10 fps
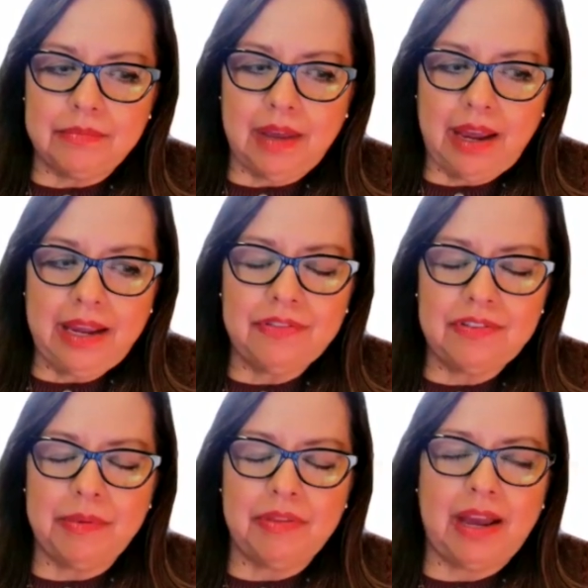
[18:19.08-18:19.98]
have
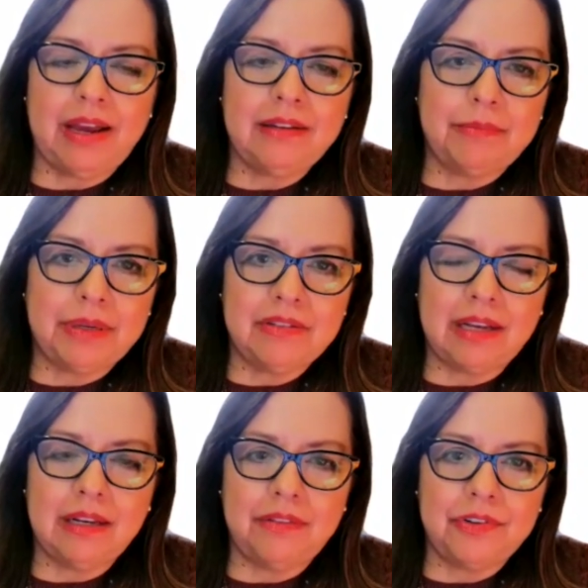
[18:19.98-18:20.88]
some of that because I
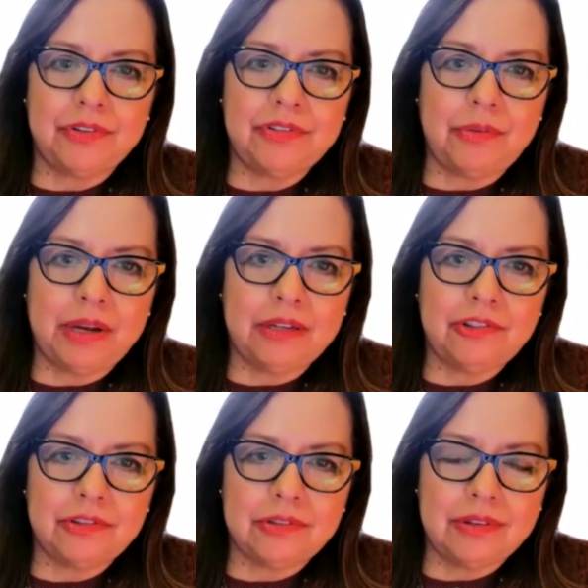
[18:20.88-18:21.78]
loved her so
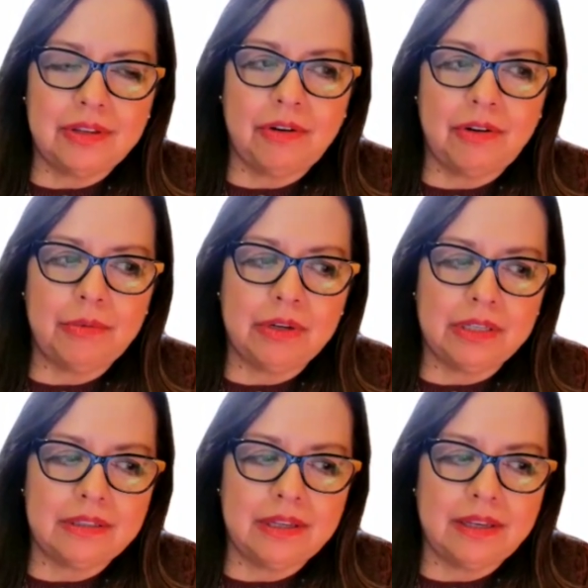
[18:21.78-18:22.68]
much. I really
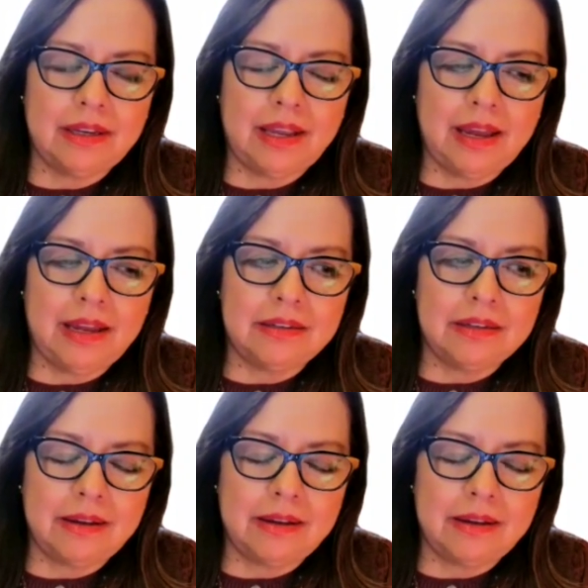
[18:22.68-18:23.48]
did. And